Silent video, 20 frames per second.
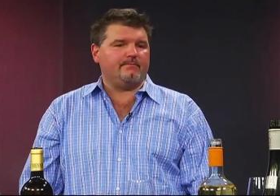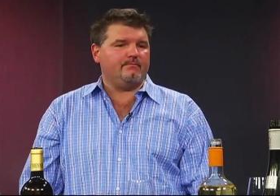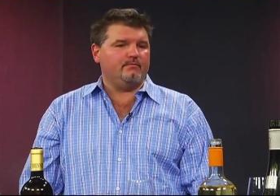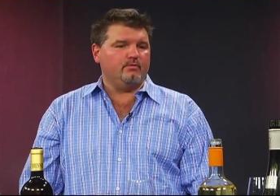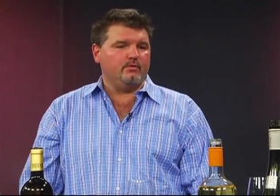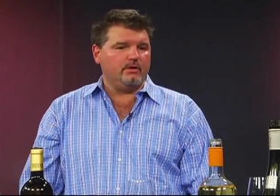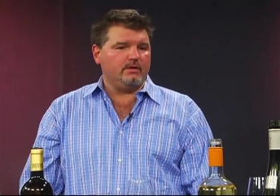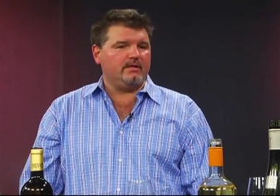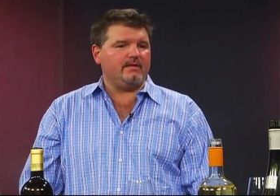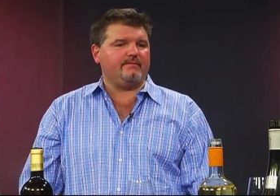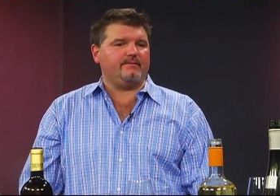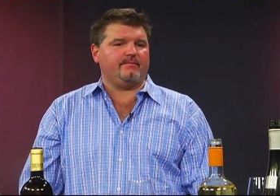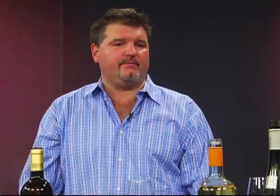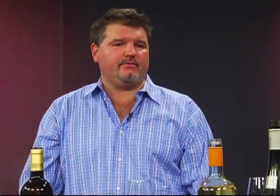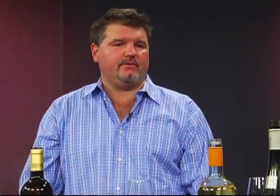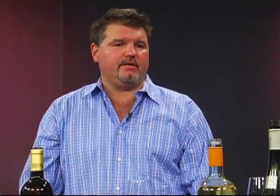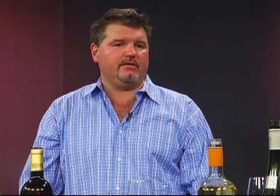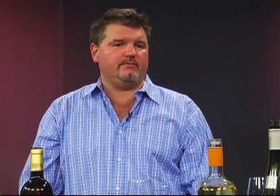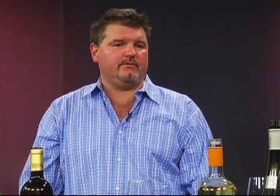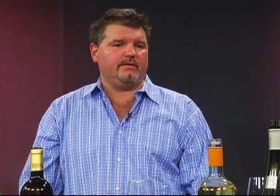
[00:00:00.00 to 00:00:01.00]
really am
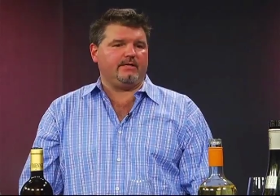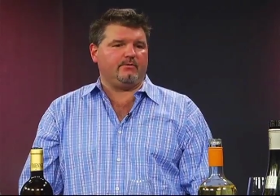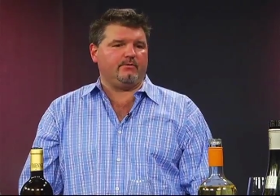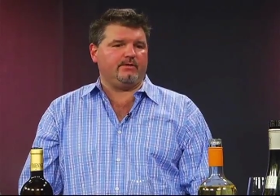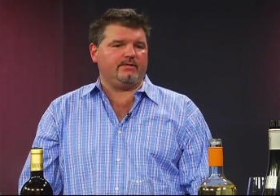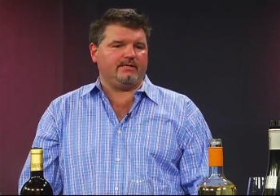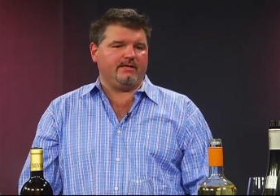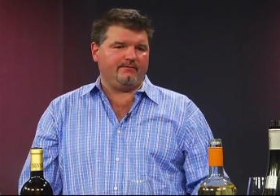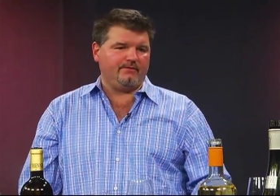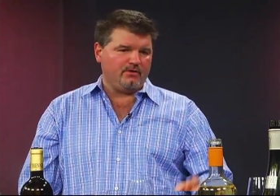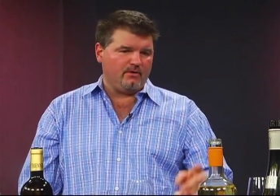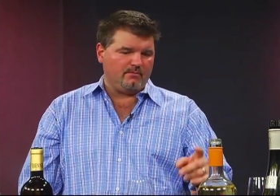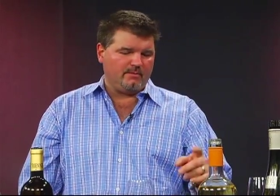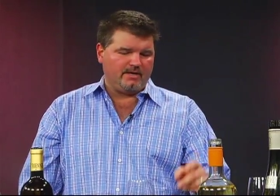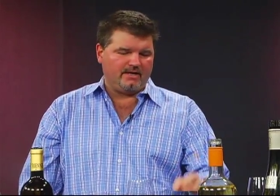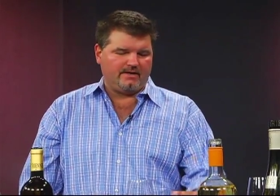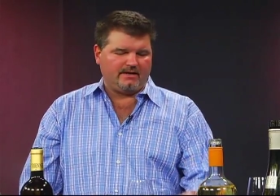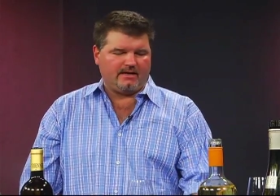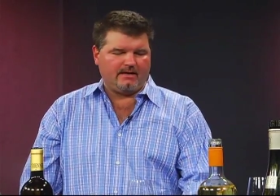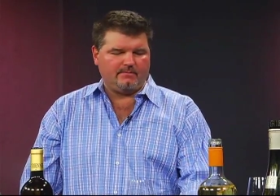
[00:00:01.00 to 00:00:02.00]
impressed with that reasoning. If you don't
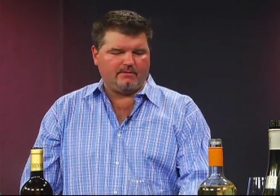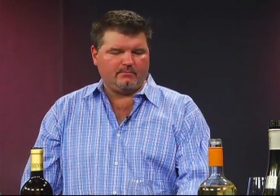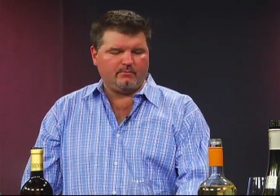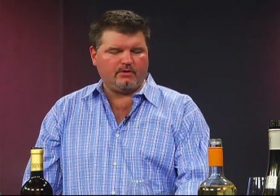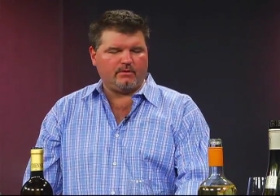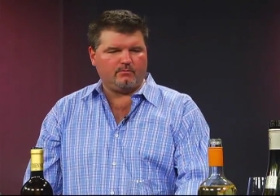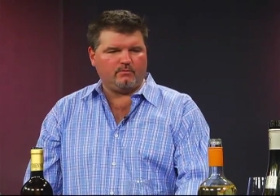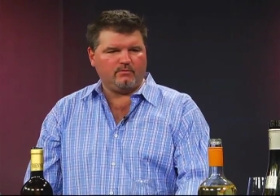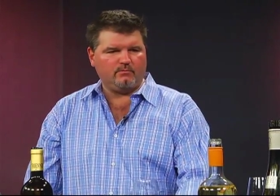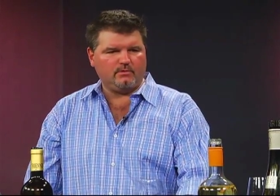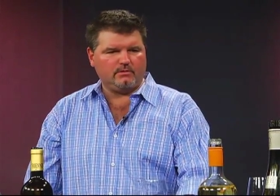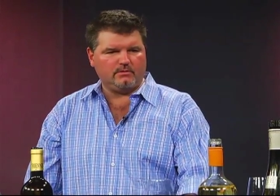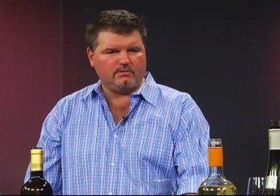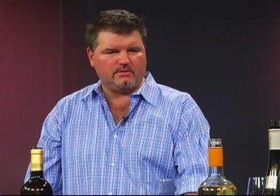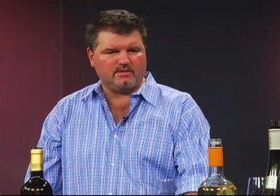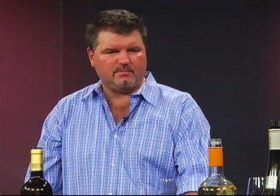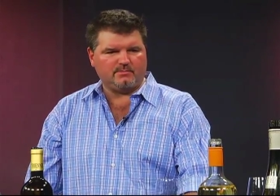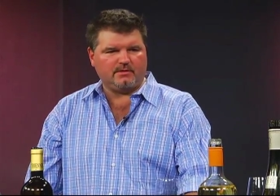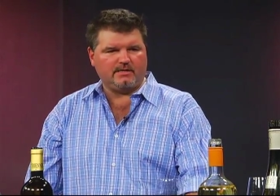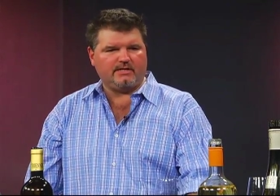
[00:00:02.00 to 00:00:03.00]
mind, I, I want one more little
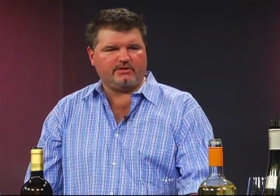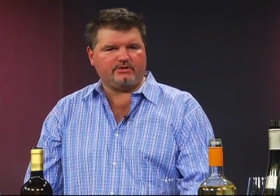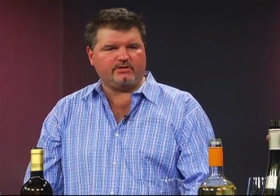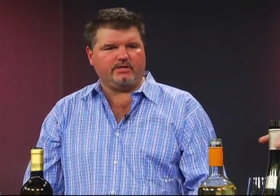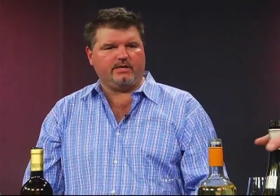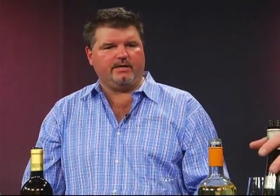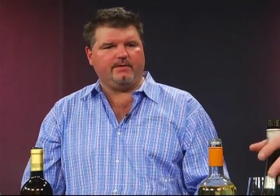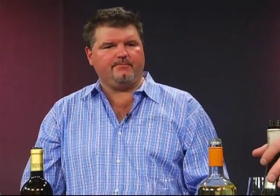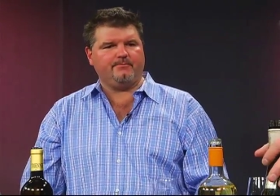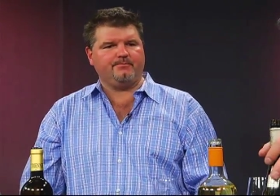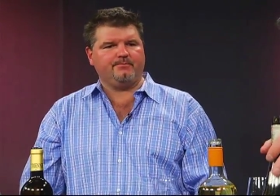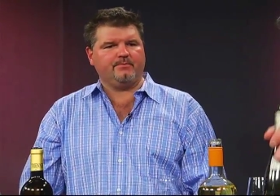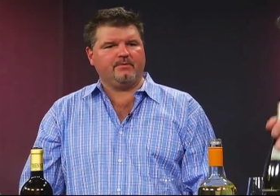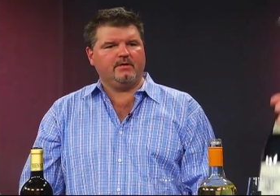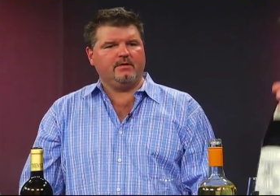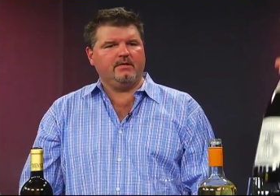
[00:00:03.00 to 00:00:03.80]
splash. Yeah, absolutely.